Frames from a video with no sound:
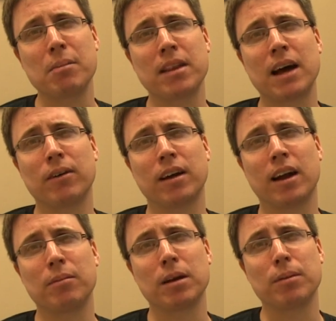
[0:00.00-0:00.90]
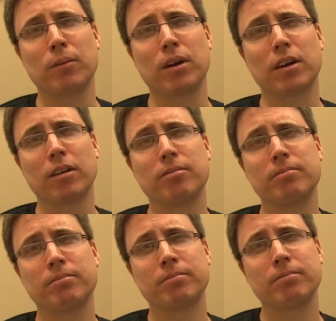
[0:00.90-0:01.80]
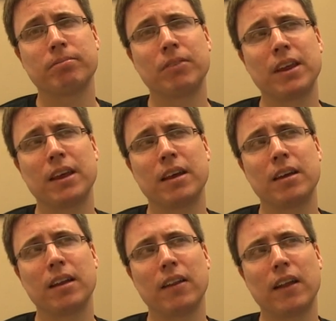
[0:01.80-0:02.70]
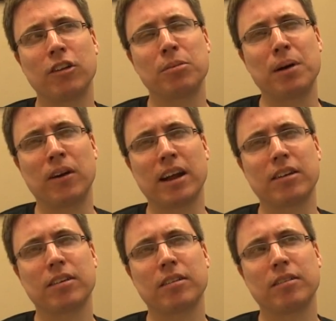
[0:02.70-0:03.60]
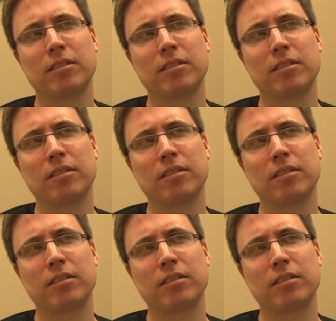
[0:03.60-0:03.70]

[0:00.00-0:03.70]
Maybe that would kind of make me wonder. That's about it.